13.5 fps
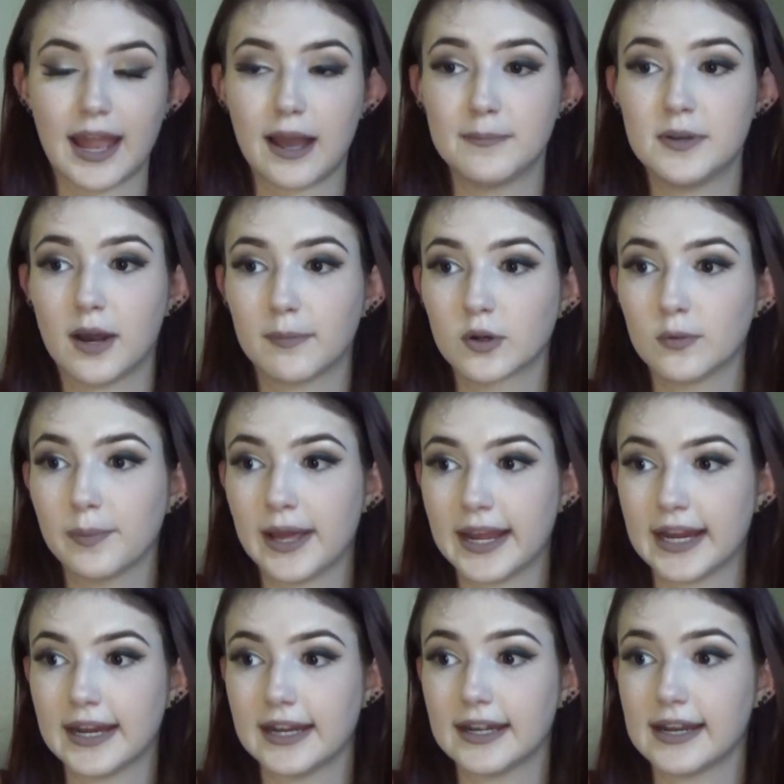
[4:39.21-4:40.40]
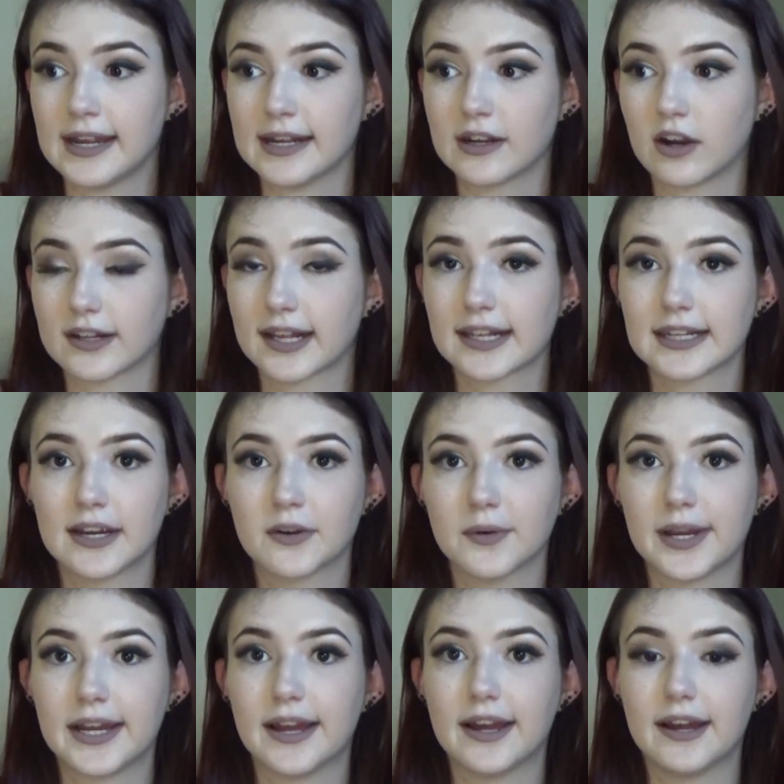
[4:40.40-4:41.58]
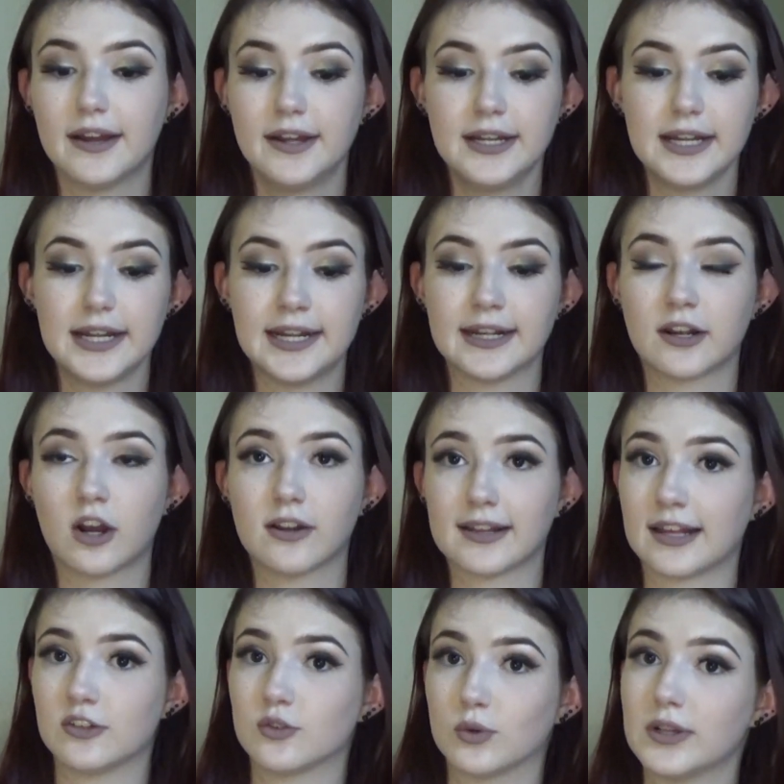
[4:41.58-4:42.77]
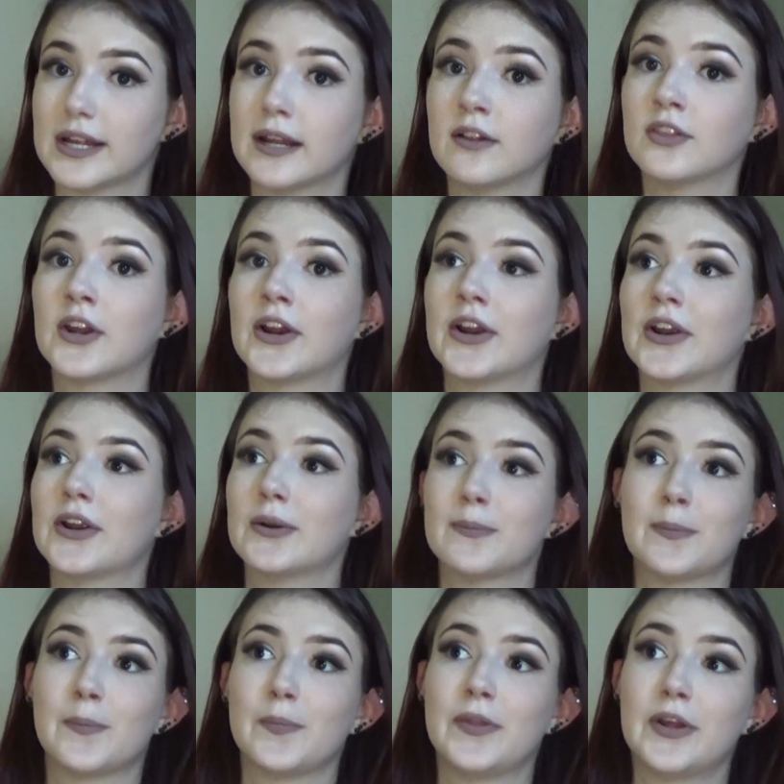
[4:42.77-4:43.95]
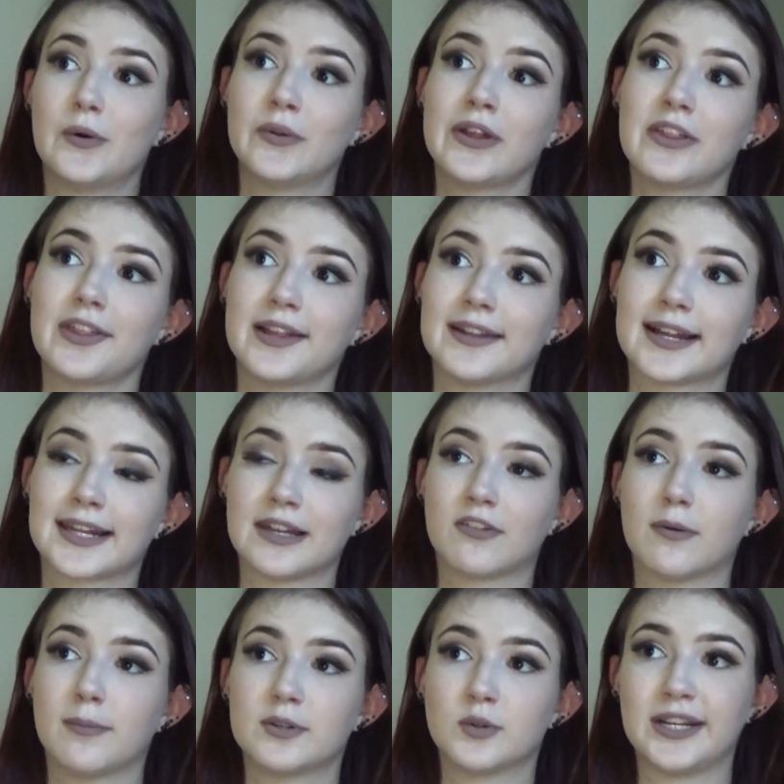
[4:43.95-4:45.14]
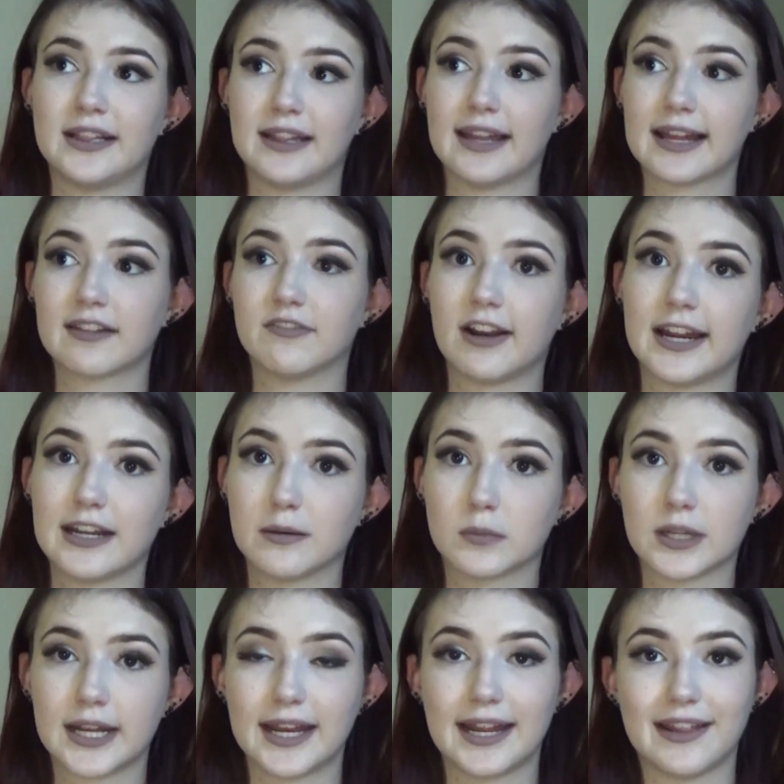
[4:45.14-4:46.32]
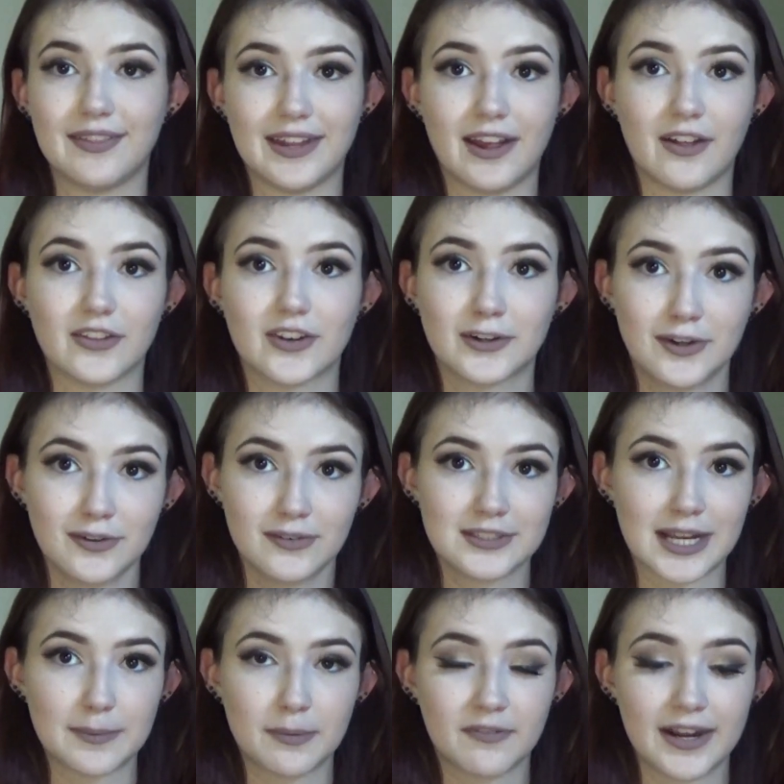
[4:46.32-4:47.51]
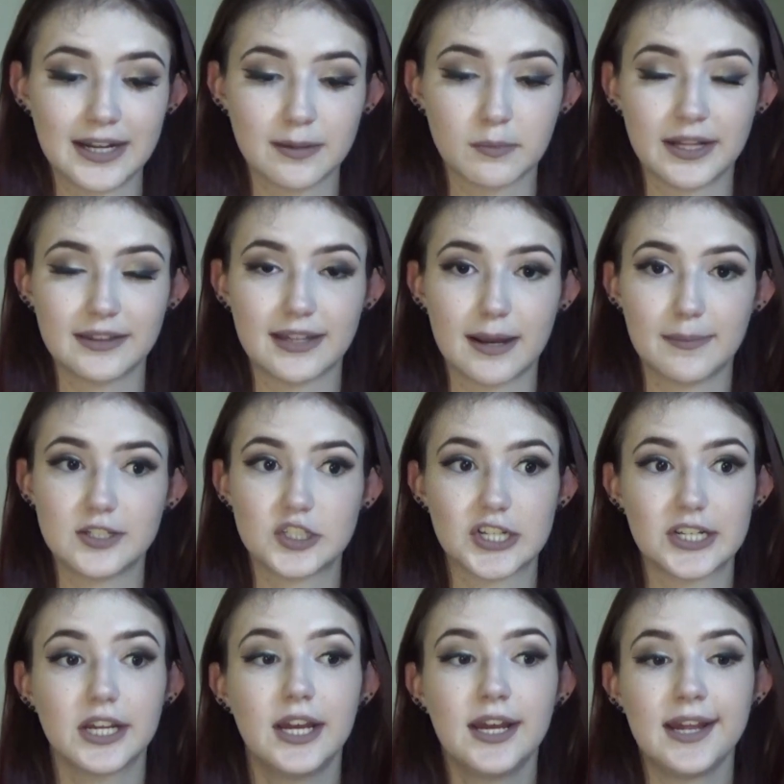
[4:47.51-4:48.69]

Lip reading: abdominal pain, it causes diarrhea, and it causes drooling. The only thing that's different between this vining plant and the other type of vining plant that I mentioned